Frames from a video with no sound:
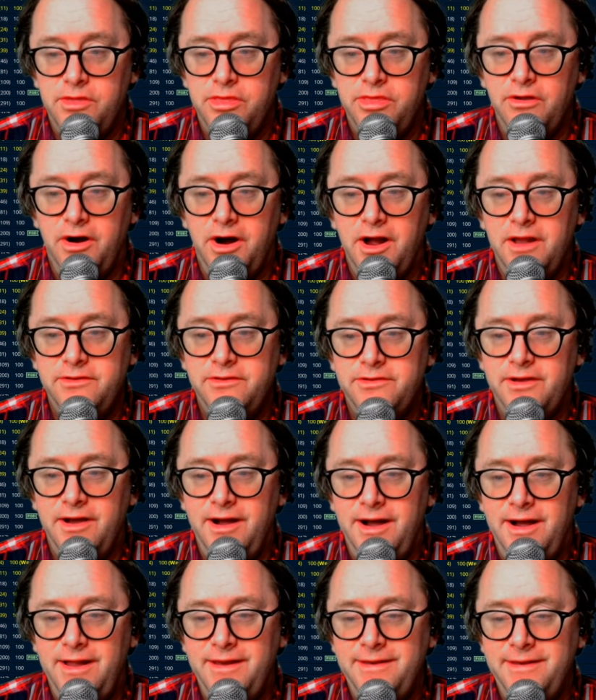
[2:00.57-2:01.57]
thoughts
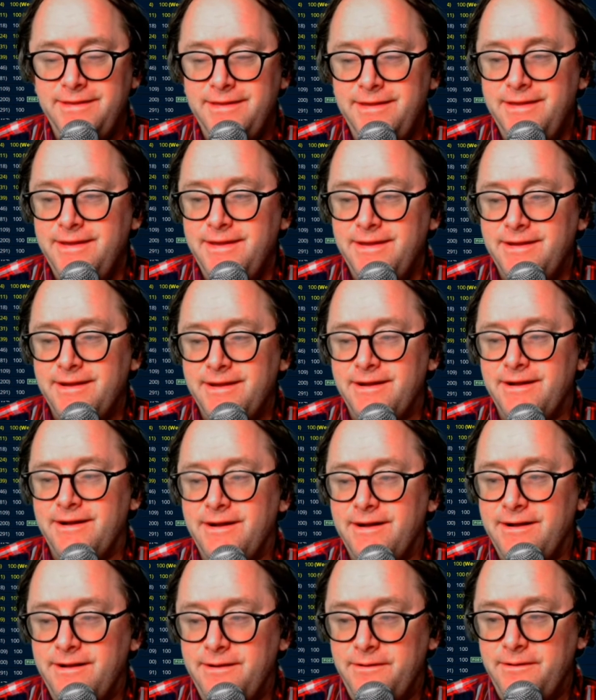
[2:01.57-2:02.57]
on
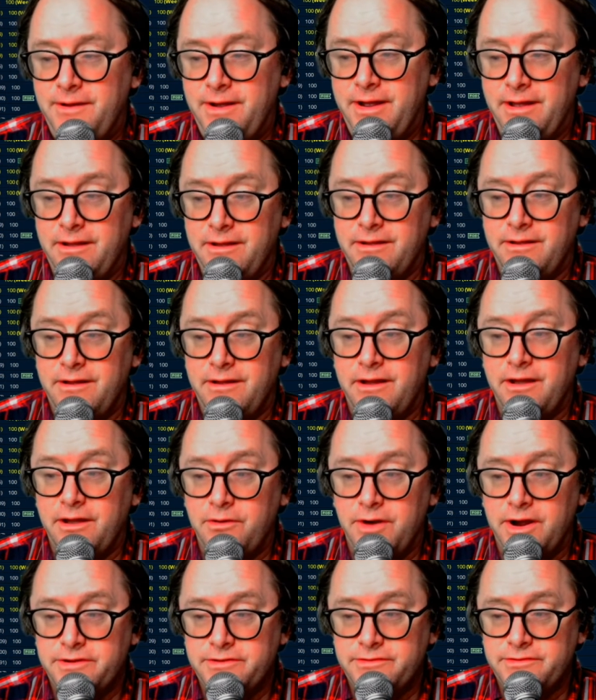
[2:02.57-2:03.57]
a
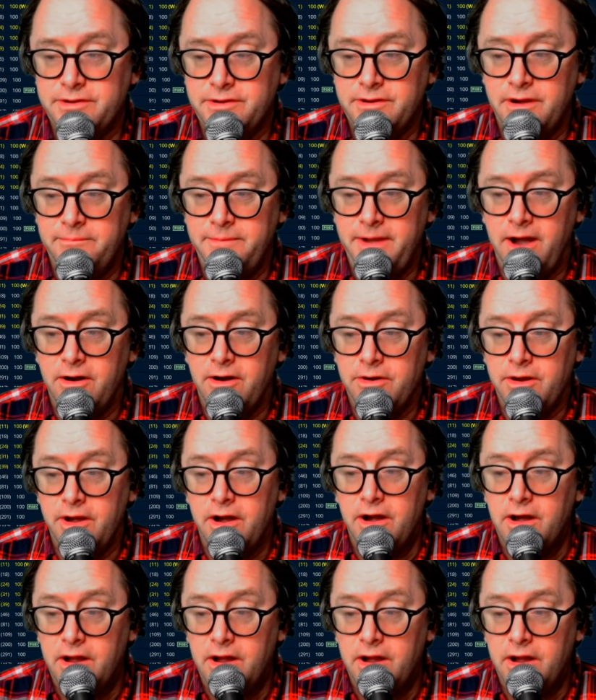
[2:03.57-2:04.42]
question about